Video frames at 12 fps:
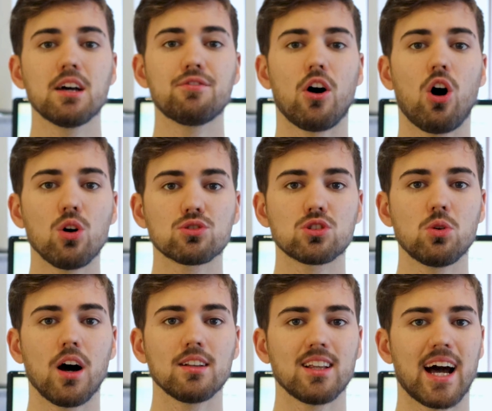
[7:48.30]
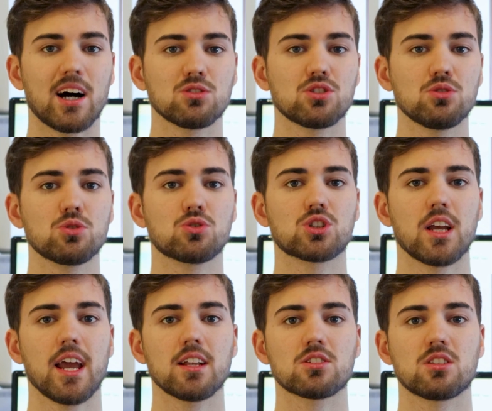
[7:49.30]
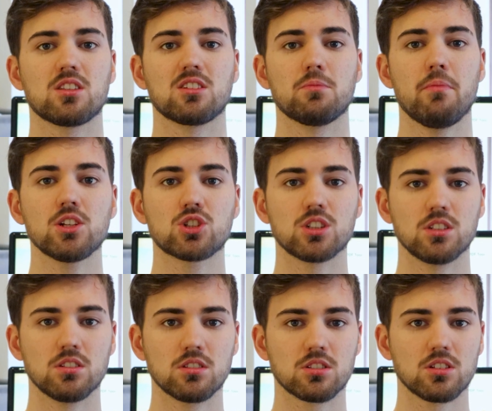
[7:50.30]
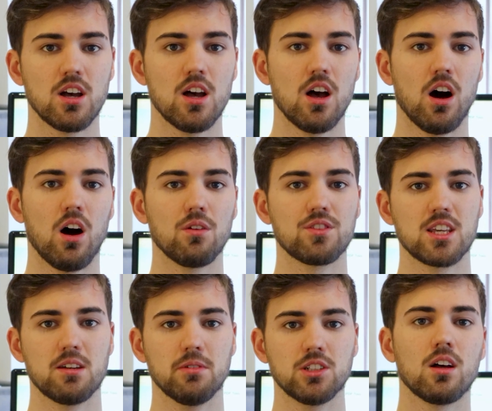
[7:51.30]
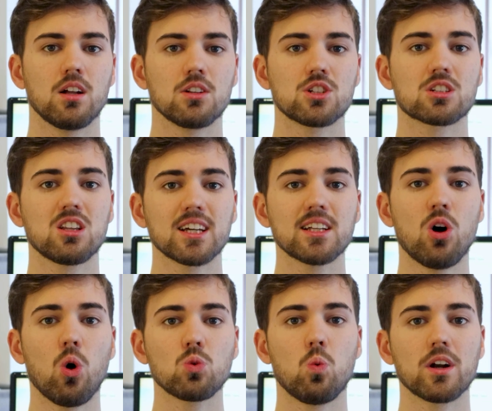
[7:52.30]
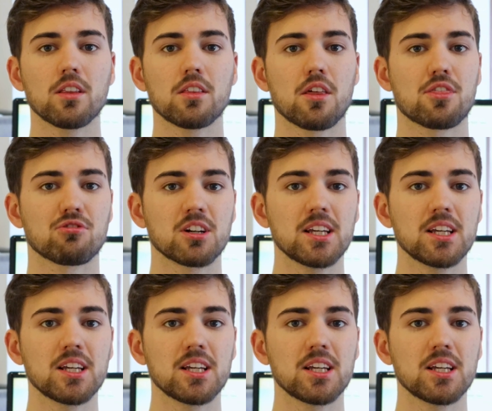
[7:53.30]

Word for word: also allows you to change the dimensions of the image. Just click and hold one of the 3